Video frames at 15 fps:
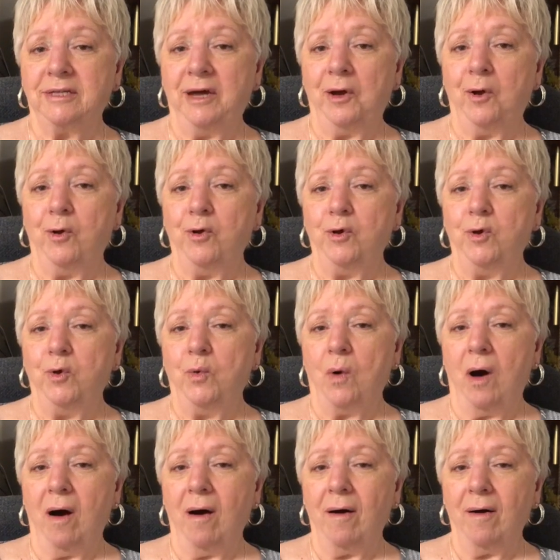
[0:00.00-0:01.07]
there you
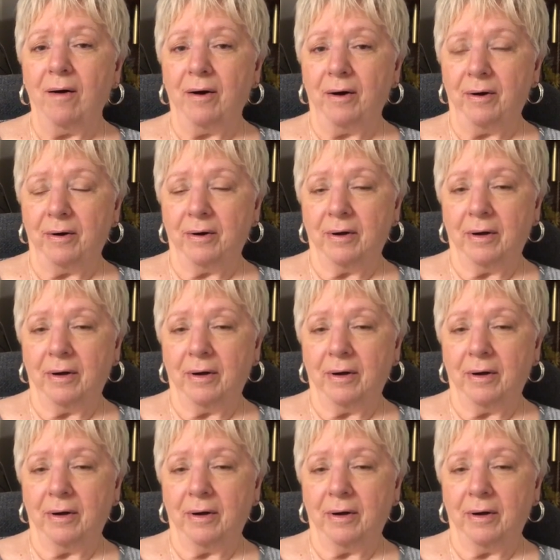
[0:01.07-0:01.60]
are.